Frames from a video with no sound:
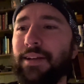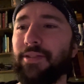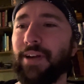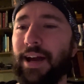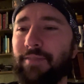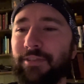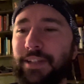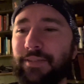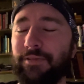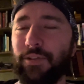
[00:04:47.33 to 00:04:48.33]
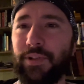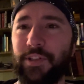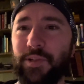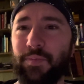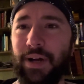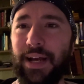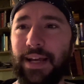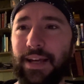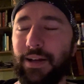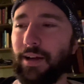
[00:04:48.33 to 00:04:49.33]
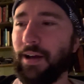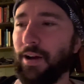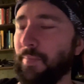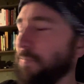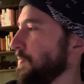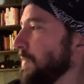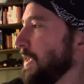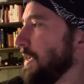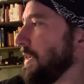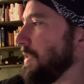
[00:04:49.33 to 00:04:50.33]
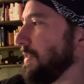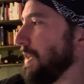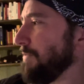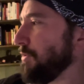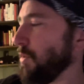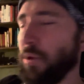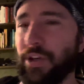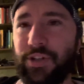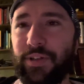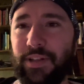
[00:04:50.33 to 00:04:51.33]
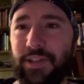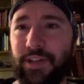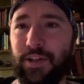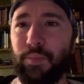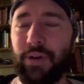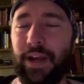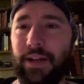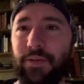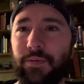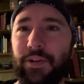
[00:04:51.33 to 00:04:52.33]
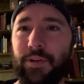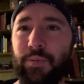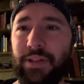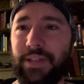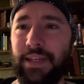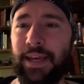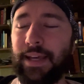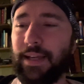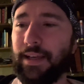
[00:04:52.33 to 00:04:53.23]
They're heavily influenced by the level of moisture that's in your print when you're printing it,